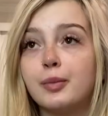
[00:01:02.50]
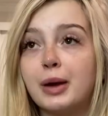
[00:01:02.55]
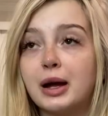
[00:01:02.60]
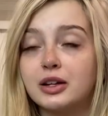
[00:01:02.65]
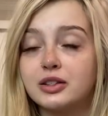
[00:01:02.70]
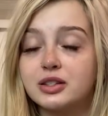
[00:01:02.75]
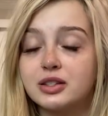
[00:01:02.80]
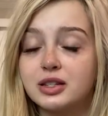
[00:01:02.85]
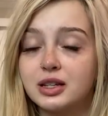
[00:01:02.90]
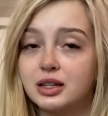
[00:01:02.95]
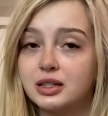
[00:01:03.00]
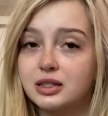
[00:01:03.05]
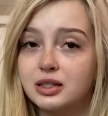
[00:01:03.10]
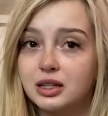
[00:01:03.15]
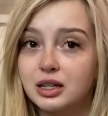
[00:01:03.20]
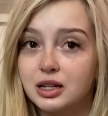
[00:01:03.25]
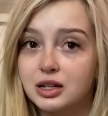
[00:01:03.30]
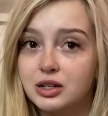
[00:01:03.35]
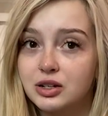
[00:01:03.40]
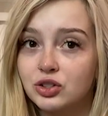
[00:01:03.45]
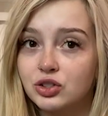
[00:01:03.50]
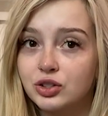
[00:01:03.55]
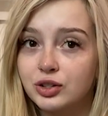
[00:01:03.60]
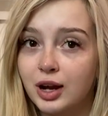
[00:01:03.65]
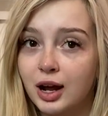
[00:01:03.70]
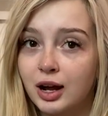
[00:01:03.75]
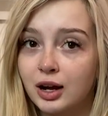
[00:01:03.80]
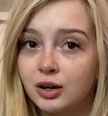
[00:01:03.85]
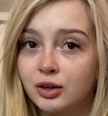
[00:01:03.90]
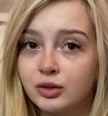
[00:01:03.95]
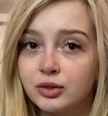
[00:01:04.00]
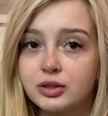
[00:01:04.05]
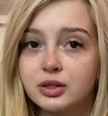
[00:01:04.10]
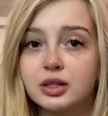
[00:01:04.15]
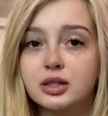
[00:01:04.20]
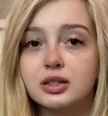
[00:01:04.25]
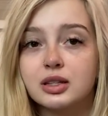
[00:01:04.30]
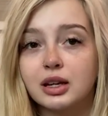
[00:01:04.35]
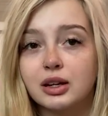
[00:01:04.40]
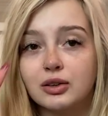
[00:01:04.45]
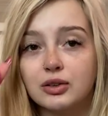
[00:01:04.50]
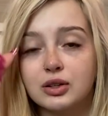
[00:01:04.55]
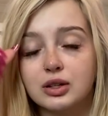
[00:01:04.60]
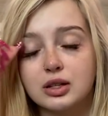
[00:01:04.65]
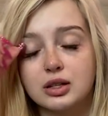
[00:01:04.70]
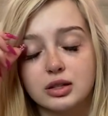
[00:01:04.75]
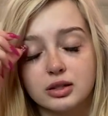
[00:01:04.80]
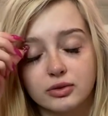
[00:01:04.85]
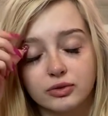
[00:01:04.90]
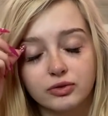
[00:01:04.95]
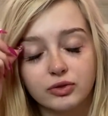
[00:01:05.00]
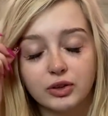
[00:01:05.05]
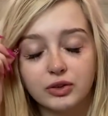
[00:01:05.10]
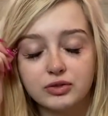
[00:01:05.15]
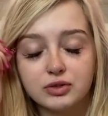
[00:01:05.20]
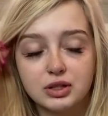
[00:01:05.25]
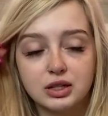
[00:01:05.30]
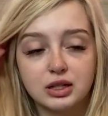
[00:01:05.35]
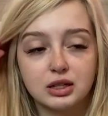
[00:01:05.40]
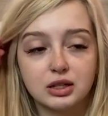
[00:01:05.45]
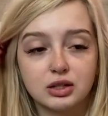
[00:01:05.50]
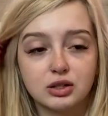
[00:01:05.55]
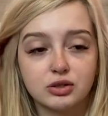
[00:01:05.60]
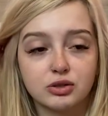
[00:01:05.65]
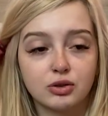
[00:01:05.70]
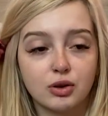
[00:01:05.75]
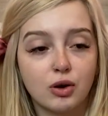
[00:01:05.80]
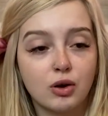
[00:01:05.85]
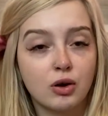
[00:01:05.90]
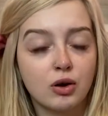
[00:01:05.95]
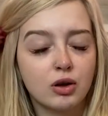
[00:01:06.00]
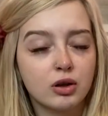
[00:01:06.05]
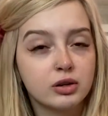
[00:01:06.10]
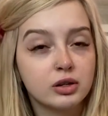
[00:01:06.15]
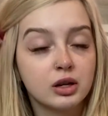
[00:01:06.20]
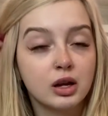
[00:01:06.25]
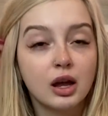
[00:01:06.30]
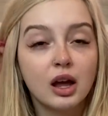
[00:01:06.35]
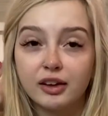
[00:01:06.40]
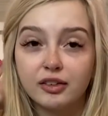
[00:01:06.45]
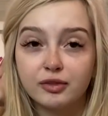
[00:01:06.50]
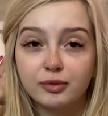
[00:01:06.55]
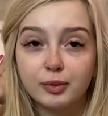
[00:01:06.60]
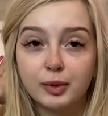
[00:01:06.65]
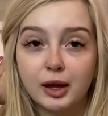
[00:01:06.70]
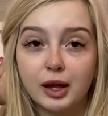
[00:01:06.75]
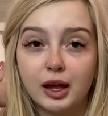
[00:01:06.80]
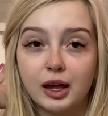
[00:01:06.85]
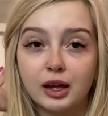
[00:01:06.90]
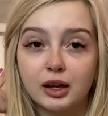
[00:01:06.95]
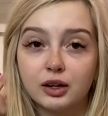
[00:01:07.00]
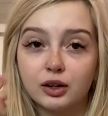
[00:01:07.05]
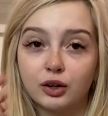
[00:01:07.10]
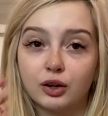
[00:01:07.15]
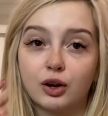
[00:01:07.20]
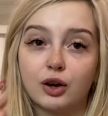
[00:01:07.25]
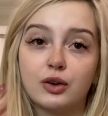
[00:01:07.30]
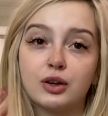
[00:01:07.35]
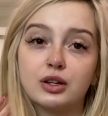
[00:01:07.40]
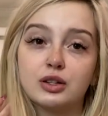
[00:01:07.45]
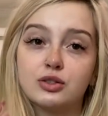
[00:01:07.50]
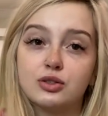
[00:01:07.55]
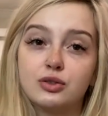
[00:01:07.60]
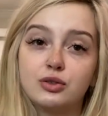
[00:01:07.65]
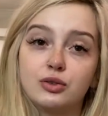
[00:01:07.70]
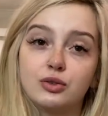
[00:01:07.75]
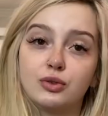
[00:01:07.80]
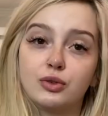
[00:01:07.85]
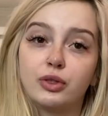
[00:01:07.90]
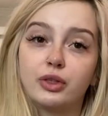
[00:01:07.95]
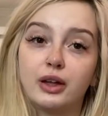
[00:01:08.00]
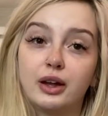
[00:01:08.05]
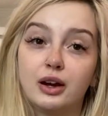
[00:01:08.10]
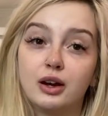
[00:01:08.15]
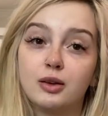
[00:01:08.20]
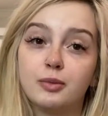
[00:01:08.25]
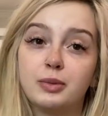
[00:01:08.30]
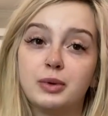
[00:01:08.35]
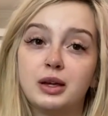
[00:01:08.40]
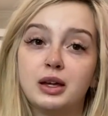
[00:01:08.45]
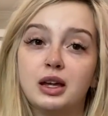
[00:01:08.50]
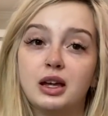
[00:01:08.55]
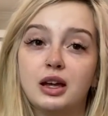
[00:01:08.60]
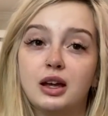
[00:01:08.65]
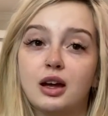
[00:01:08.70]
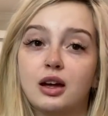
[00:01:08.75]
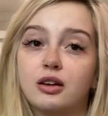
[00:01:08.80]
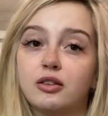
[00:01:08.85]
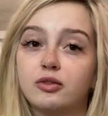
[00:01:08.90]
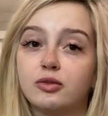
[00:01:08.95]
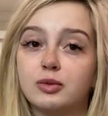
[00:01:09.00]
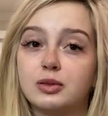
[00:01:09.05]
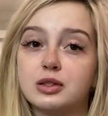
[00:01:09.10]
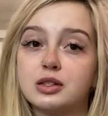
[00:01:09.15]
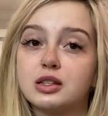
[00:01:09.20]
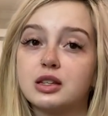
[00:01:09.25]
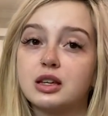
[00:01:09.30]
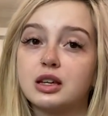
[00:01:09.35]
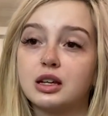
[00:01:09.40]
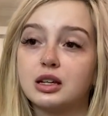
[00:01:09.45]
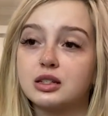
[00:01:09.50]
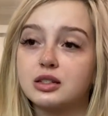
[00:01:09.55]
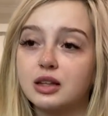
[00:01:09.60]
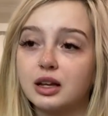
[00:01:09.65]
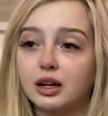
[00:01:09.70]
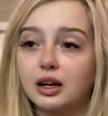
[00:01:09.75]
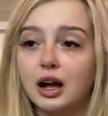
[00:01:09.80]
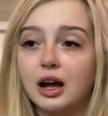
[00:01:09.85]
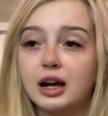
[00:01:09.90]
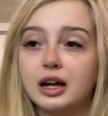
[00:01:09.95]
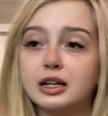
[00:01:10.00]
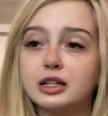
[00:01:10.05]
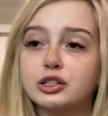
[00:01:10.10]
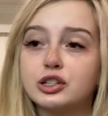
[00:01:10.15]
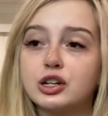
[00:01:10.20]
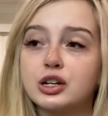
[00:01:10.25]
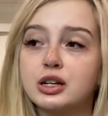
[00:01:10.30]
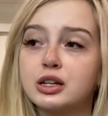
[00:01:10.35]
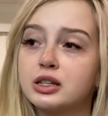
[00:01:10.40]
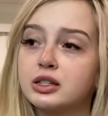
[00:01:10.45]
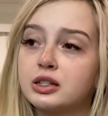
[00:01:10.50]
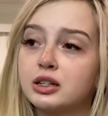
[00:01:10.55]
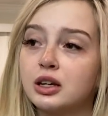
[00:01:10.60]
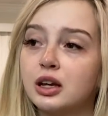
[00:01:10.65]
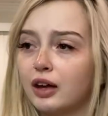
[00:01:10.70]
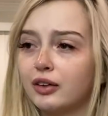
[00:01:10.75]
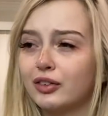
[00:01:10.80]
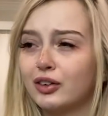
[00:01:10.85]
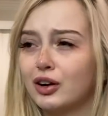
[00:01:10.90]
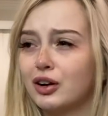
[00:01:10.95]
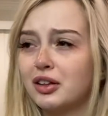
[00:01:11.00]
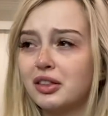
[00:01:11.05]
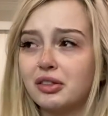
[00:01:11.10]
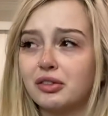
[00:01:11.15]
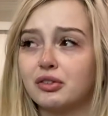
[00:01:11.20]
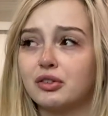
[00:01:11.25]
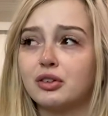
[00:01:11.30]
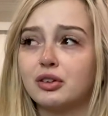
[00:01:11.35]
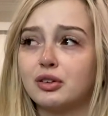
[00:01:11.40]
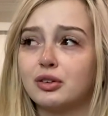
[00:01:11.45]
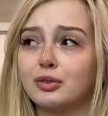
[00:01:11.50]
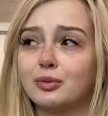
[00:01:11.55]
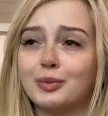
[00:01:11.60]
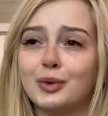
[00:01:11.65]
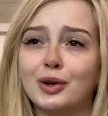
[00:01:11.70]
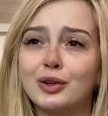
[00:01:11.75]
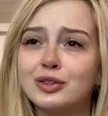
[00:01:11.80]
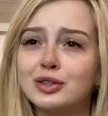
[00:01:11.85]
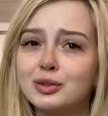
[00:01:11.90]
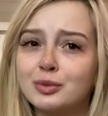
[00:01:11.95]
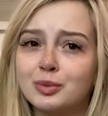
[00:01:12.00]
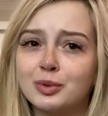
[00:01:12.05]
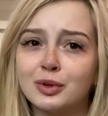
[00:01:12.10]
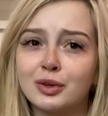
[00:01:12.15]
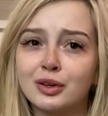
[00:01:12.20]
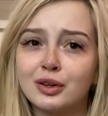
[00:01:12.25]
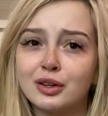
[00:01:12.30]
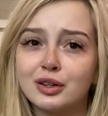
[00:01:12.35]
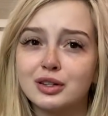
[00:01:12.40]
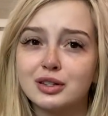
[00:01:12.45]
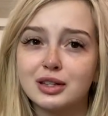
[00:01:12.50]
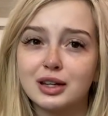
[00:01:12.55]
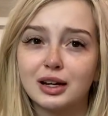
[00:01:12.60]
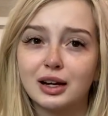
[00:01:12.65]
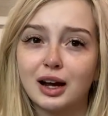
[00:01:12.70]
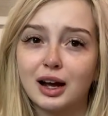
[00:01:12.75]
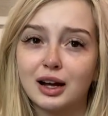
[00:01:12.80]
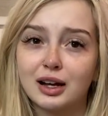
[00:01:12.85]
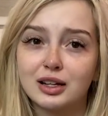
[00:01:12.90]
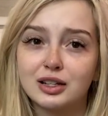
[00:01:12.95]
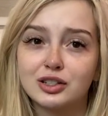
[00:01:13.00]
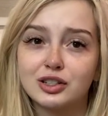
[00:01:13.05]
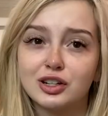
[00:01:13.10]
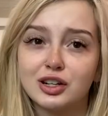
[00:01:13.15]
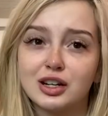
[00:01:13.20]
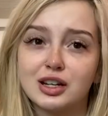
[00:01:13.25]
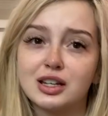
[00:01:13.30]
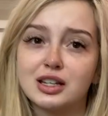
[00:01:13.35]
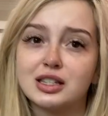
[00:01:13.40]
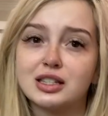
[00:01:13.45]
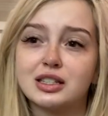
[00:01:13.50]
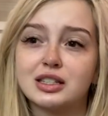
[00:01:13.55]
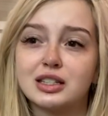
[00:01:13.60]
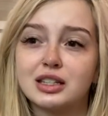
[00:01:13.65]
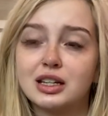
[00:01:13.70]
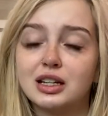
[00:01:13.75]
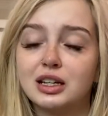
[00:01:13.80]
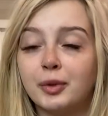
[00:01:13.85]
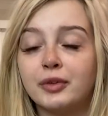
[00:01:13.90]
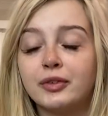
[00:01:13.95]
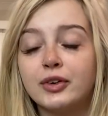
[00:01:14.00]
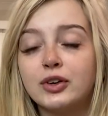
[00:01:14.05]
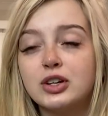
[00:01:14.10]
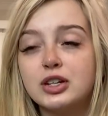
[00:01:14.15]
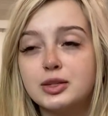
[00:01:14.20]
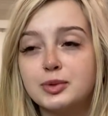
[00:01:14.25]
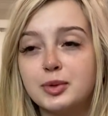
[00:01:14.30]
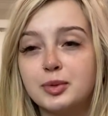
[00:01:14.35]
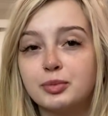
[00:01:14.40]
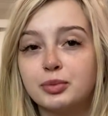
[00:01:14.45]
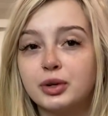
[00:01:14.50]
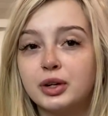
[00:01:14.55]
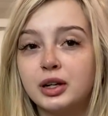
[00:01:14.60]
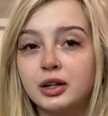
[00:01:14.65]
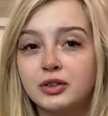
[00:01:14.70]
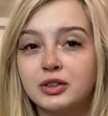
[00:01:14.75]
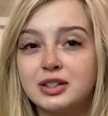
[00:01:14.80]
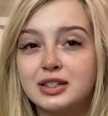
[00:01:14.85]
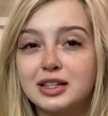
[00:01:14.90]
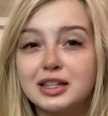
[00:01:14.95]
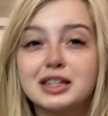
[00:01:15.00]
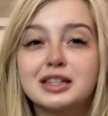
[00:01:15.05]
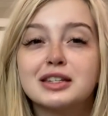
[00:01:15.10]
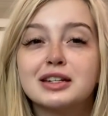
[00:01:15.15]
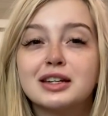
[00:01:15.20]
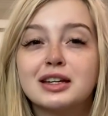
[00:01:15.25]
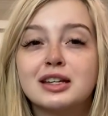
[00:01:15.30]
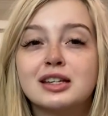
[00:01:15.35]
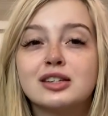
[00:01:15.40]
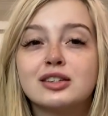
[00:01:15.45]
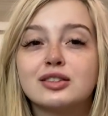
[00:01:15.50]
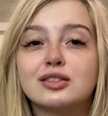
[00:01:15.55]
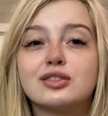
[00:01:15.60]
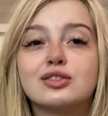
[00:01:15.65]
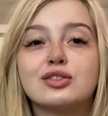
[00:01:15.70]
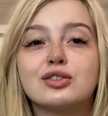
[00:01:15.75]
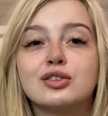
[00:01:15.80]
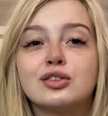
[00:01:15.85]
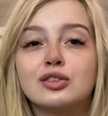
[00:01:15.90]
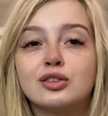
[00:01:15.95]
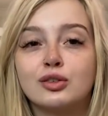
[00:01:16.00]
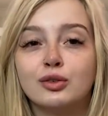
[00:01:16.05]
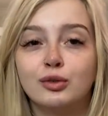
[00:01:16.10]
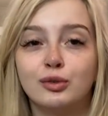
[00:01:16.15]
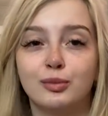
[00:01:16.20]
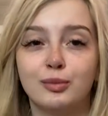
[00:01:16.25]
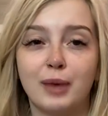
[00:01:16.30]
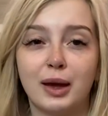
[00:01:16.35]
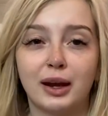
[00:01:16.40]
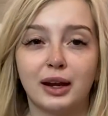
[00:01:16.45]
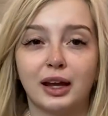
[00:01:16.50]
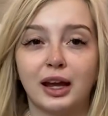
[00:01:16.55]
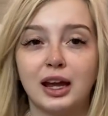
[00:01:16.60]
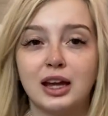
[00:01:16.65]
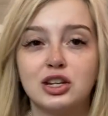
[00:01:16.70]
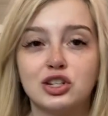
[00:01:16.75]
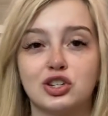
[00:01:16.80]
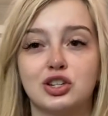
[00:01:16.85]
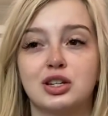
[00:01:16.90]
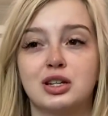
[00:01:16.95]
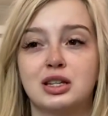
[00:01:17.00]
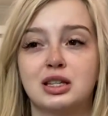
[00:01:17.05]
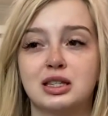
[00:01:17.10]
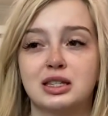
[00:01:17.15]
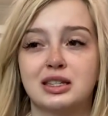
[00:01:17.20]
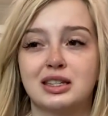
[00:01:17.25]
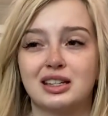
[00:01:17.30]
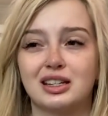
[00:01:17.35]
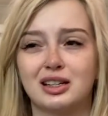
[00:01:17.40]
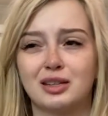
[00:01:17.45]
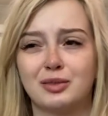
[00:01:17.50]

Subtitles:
about 6 years now, since I was 15 years old. I've been going to therapy, I've been seeing a psychiatrist, I've gone through multiple psychiatrists. I've always been pretty resistant to medications,